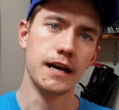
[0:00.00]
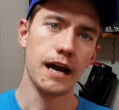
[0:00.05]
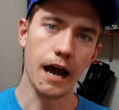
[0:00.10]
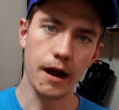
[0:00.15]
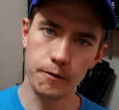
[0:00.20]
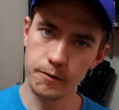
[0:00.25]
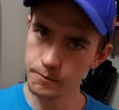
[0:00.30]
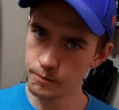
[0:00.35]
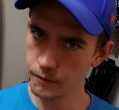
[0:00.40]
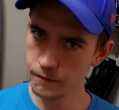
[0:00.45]

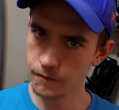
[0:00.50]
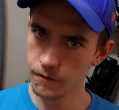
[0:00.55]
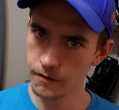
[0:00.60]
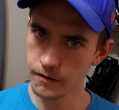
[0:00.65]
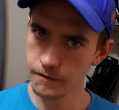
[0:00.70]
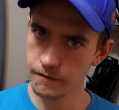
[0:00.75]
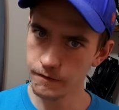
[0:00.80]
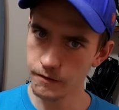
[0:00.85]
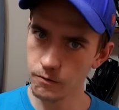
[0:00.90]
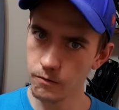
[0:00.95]
I would
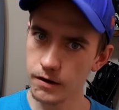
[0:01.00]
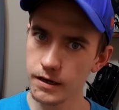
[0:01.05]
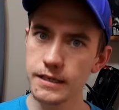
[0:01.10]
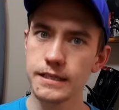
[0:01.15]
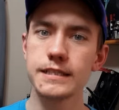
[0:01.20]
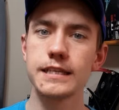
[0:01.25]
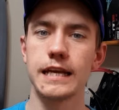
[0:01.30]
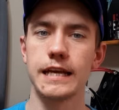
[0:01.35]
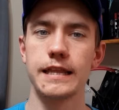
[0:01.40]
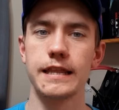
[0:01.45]
prefer if it
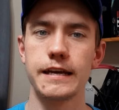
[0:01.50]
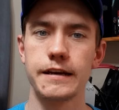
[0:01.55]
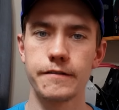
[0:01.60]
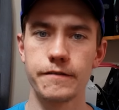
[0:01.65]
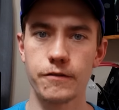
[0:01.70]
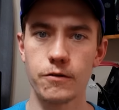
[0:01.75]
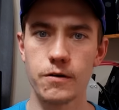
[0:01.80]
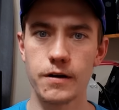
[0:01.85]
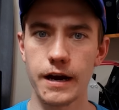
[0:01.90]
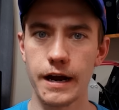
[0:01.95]
was, and
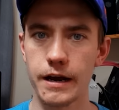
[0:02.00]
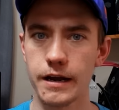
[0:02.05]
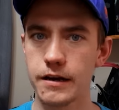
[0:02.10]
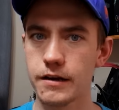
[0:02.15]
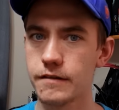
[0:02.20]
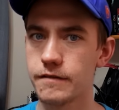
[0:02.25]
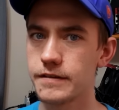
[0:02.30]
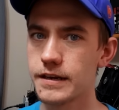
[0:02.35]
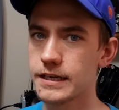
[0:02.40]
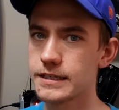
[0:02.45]
therefore I
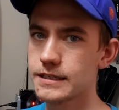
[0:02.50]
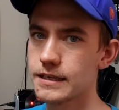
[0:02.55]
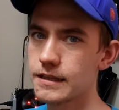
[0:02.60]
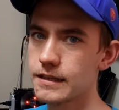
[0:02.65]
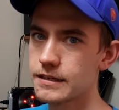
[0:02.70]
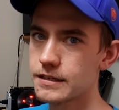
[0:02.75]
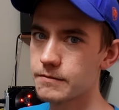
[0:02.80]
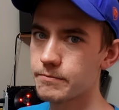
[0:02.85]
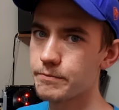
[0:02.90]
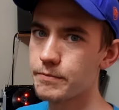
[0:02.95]
could have tested
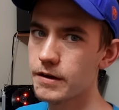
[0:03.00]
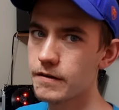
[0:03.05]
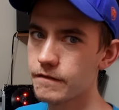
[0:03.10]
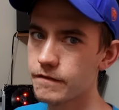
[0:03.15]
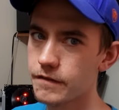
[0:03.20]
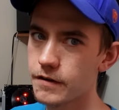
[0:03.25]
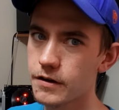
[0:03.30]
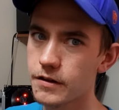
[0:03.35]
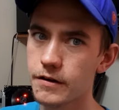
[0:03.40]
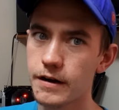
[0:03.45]
this a
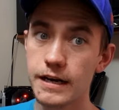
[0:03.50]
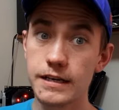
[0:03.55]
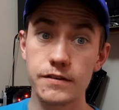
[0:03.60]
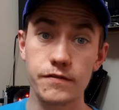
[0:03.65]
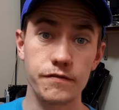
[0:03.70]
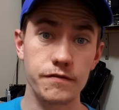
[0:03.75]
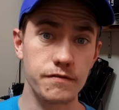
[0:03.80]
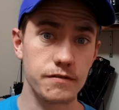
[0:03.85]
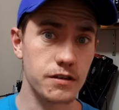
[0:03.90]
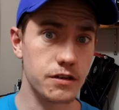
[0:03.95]
bit further
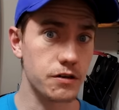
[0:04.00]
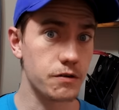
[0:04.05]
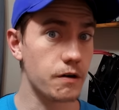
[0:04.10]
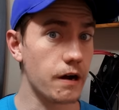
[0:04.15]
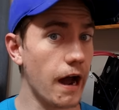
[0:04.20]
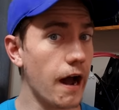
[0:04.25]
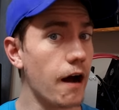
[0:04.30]
as to